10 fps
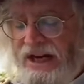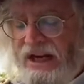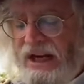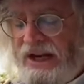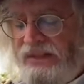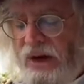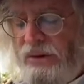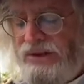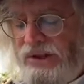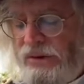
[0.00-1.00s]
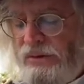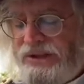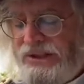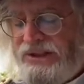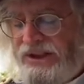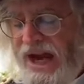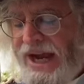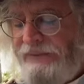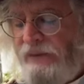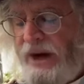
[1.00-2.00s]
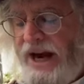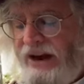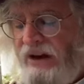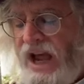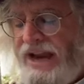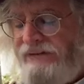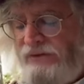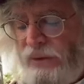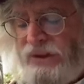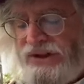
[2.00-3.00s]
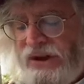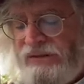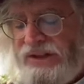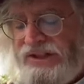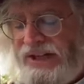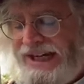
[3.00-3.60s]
like those used at the time for airline food service.